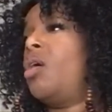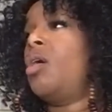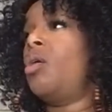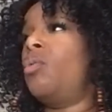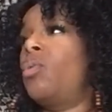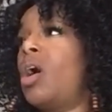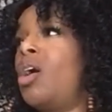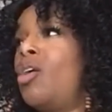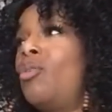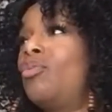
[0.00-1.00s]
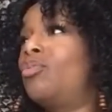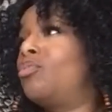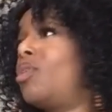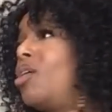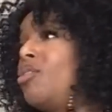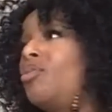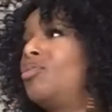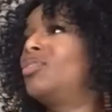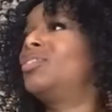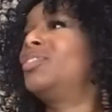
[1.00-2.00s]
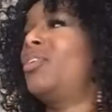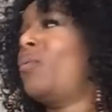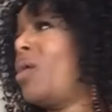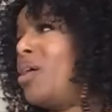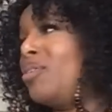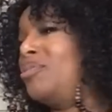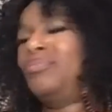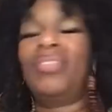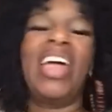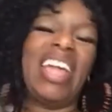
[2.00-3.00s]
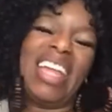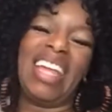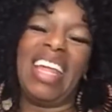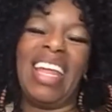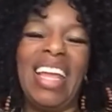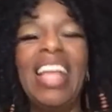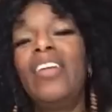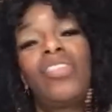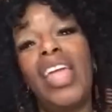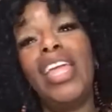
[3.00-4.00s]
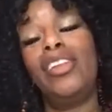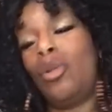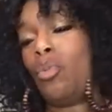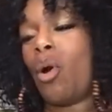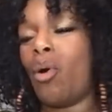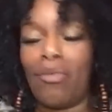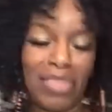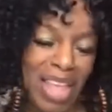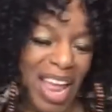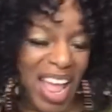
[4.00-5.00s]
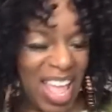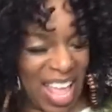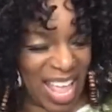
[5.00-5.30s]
Oh, whoa, whoa, whoa. Whoa, whoa. Oh, whoa. They hitting the wall over there.